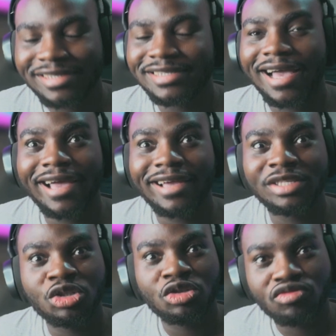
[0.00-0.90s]
guy
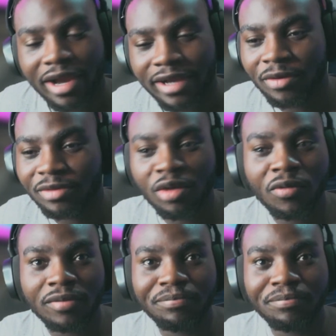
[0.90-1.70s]
tried. Yo, no one